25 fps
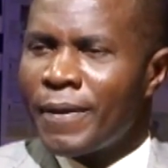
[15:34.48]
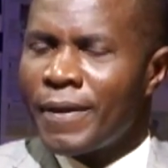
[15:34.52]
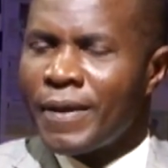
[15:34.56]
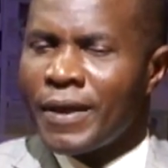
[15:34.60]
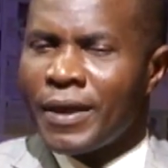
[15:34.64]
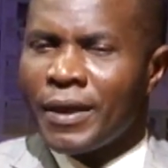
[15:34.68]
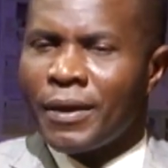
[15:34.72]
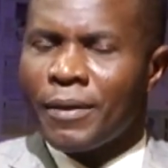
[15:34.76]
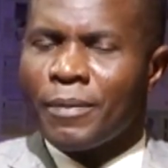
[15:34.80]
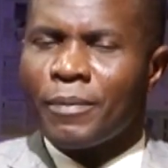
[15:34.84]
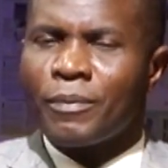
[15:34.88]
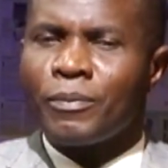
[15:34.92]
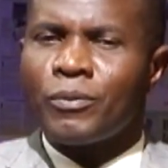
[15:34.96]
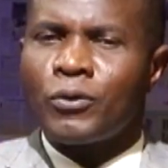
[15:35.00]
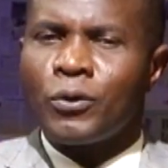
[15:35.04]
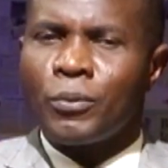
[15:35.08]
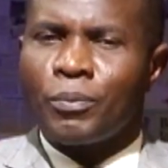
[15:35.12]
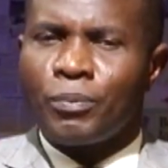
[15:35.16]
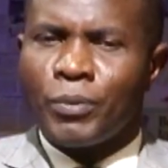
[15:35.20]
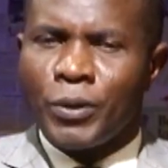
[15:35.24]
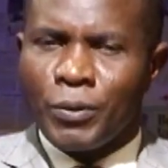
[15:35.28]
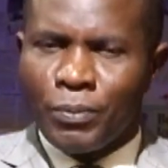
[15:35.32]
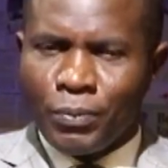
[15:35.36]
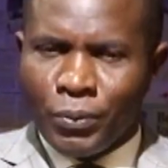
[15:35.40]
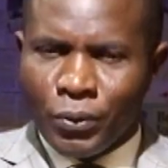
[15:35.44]
Yeah, the
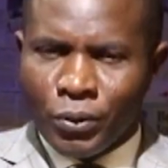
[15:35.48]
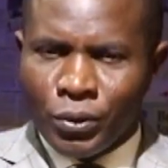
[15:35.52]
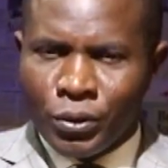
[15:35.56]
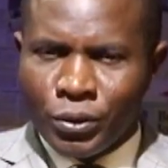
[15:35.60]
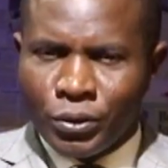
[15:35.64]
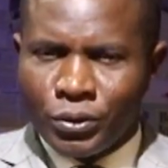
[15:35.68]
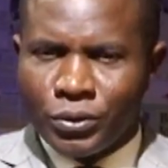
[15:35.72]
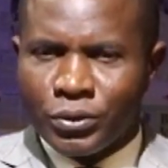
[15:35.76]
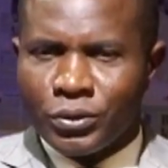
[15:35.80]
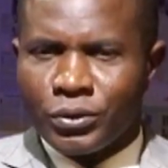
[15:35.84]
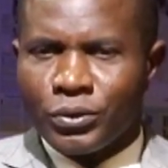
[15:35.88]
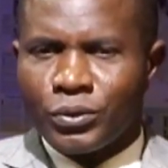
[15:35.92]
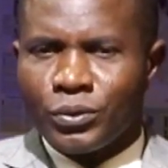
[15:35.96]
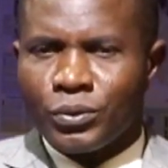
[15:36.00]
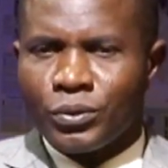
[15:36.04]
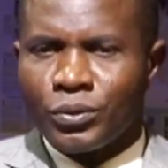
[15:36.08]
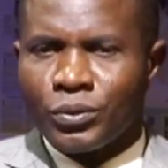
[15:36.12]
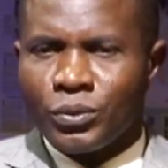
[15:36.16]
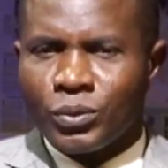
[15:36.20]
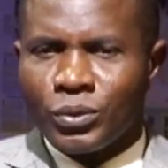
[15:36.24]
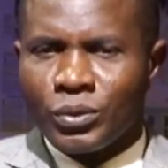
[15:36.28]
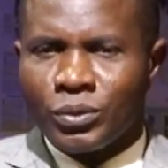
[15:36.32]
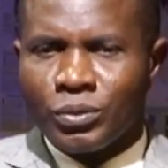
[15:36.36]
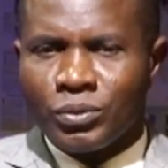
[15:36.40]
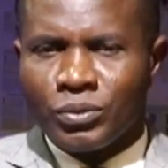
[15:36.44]
people
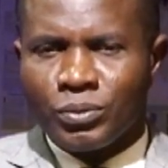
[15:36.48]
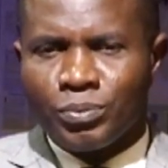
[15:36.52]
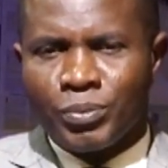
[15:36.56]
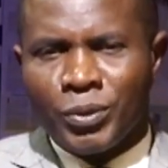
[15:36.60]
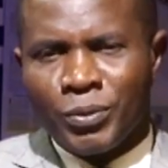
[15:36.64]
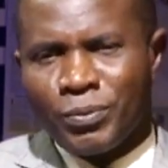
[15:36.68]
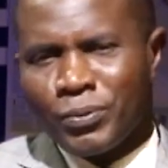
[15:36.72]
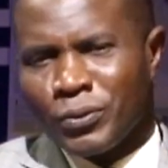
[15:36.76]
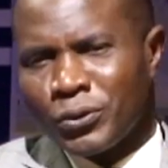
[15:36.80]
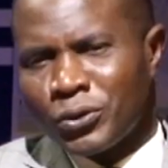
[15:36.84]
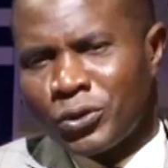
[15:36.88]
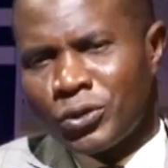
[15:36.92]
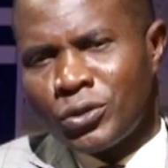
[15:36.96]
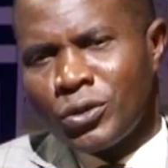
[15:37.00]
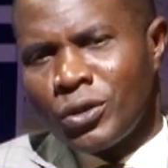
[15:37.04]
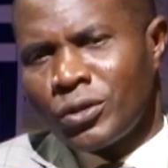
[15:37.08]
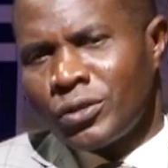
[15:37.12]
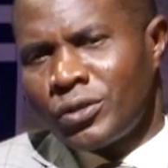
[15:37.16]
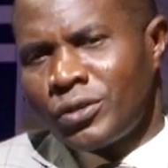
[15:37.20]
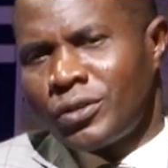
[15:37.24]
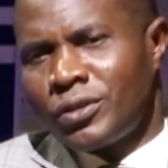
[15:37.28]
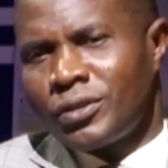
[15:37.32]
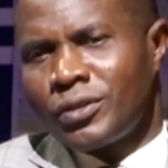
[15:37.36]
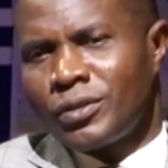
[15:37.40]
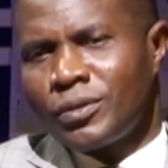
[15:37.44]

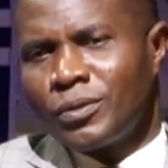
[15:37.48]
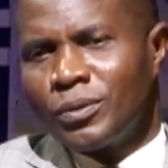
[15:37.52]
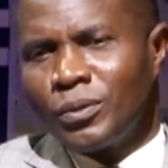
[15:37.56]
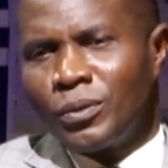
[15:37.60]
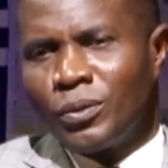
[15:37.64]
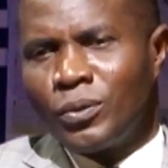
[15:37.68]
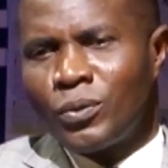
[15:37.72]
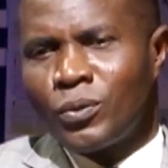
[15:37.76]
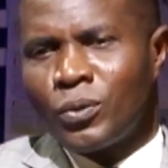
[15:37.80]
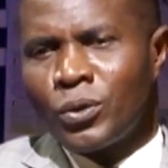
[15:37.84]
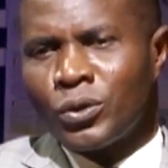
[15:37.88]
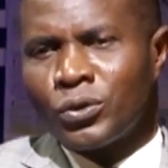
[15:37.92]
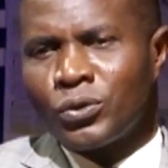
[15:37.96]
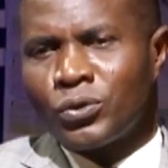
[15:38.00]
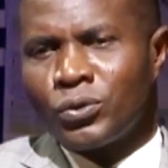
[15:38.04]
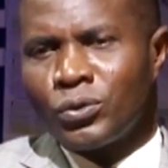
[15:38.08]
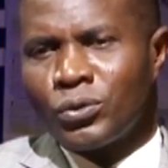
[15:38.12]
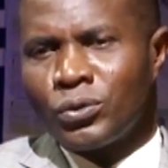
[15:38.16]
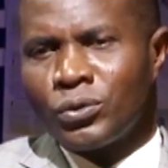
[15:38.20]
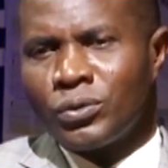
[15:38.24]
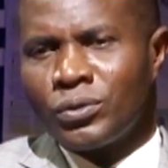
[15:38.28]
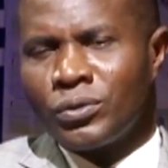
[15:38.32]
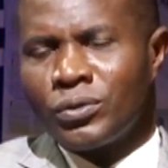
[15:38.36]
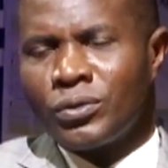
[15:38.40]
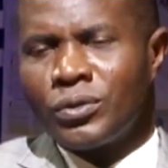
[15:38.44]
just want
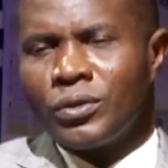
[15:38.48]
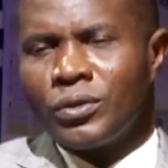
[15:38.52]
to